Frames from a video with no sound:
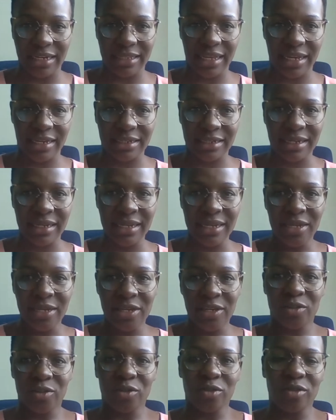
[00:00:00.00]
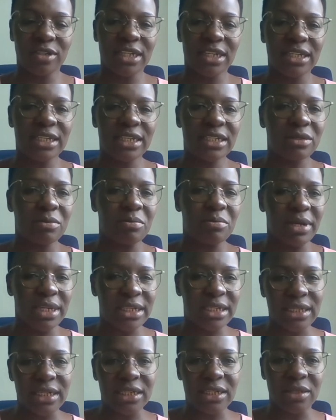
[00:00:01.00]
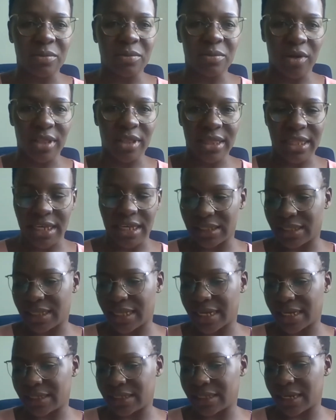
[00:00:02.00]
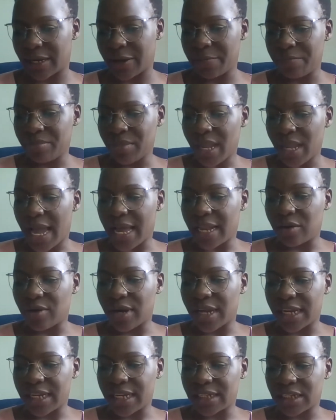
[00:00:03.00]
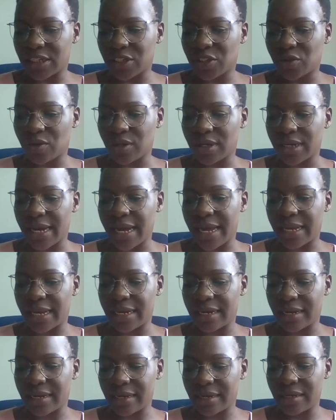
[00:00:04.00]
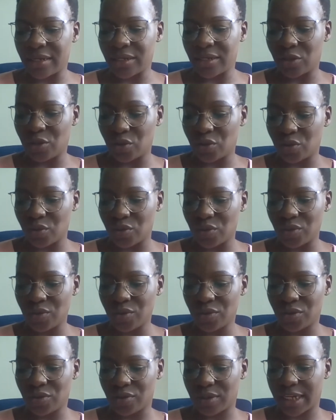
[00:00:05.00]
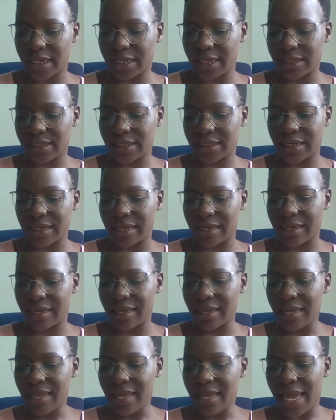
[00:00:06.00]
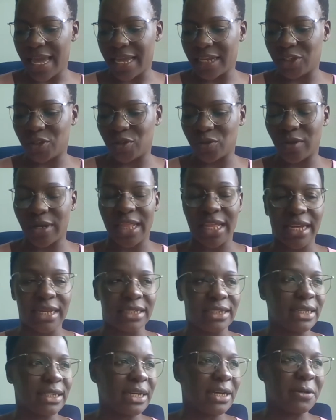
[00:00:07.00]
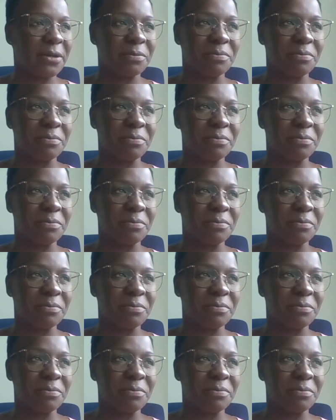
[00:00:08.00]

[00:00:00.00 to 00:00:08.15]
like that. So those are just basic small things that an organization can do to just ensure that